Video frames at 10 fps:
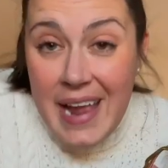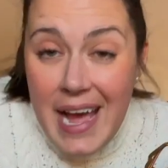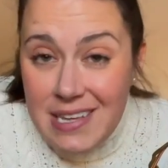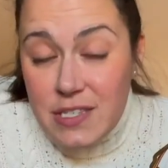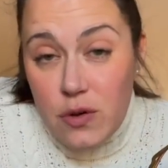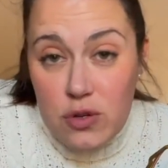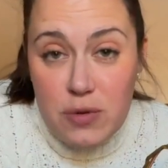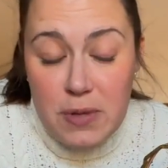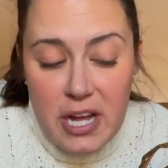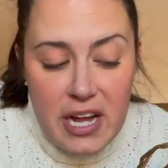has an older
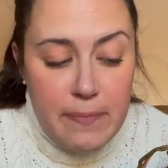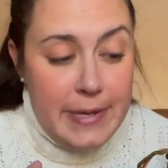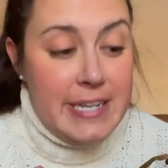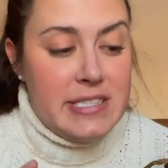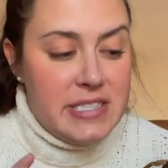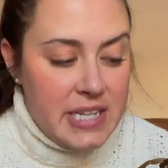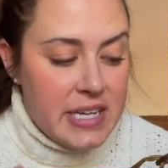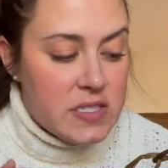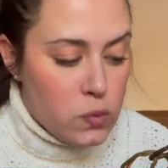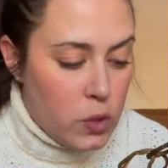plug, but it
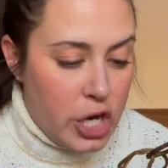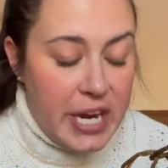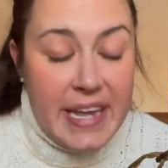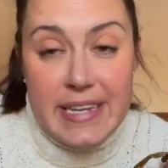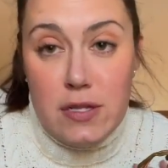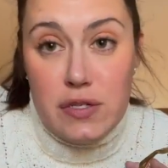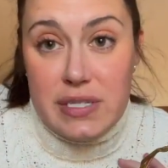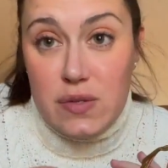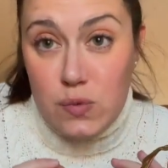does work and it looks